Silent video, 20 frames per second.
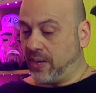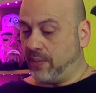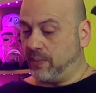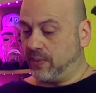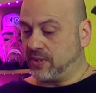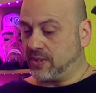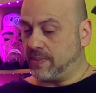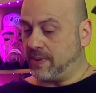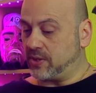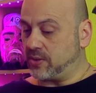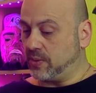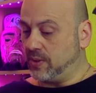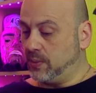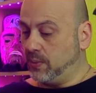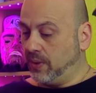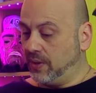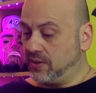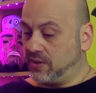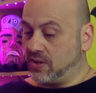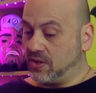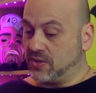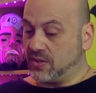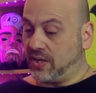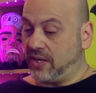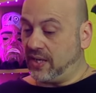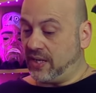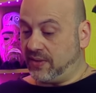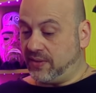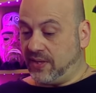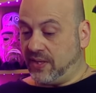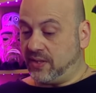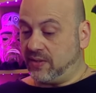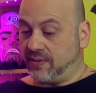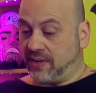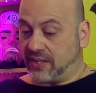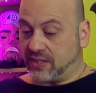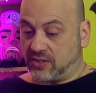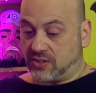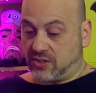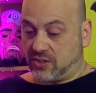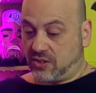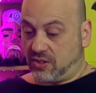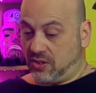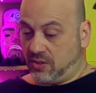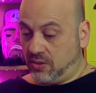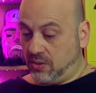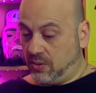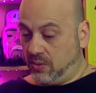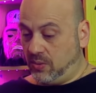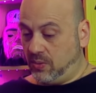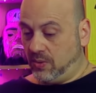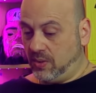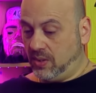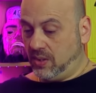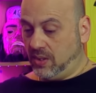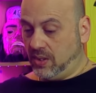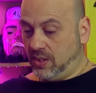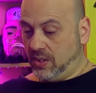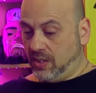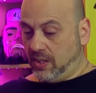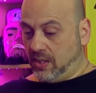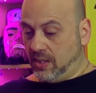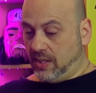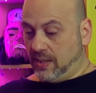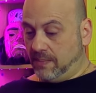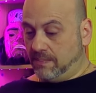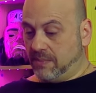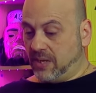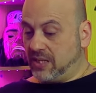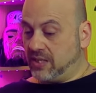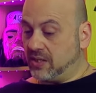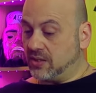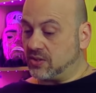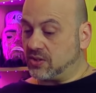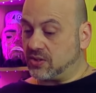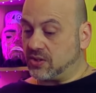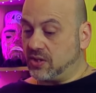that one was about twenty one because I had the end of Act two, make it